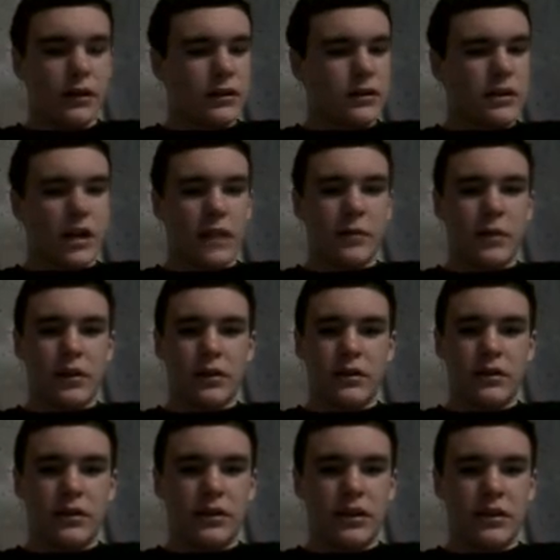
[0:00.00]
check him out on
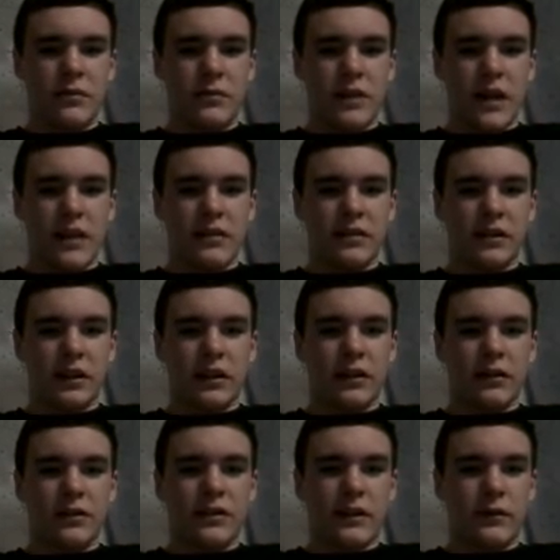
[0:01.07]
YouTube, Nate
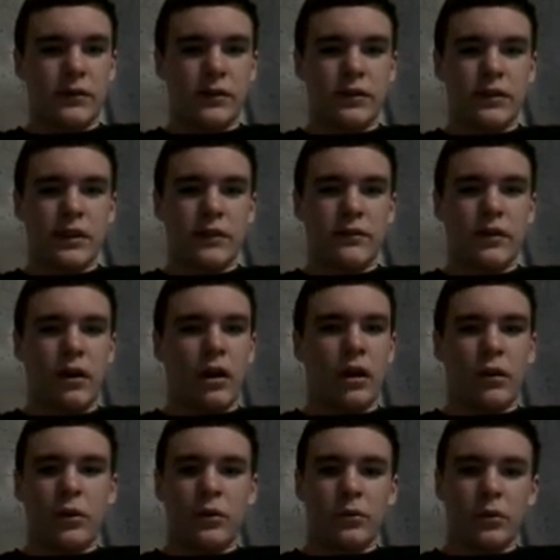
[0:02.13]
Slagle727,
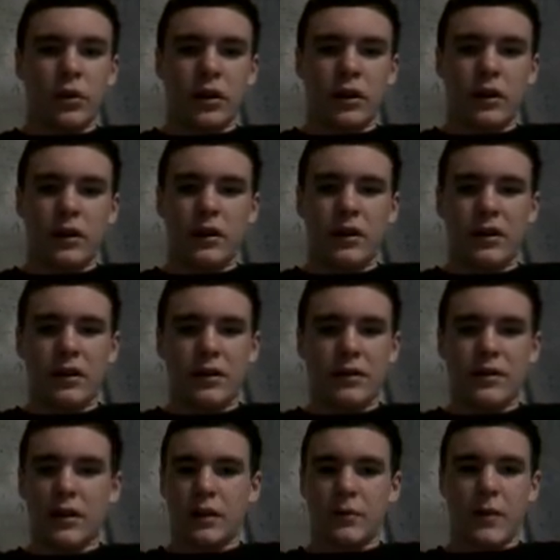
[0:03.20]
all one word.
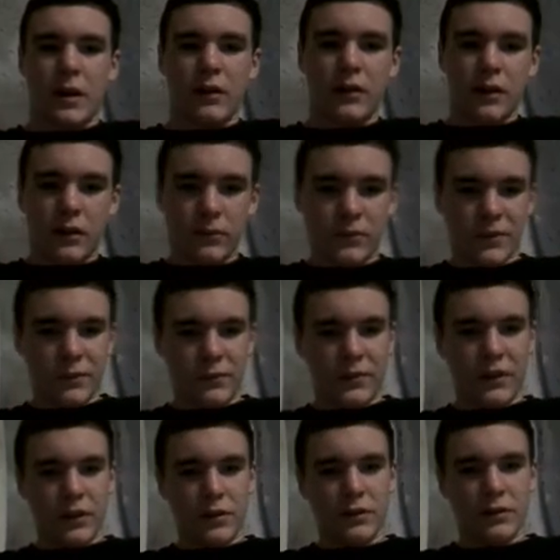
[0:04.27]
Check him out, give him some
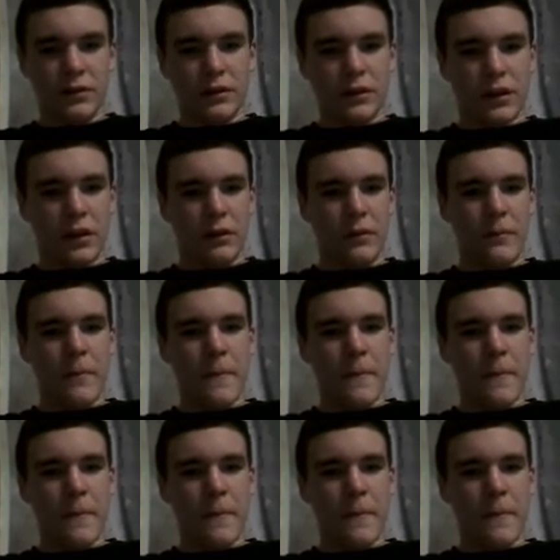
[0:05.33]
views, you know.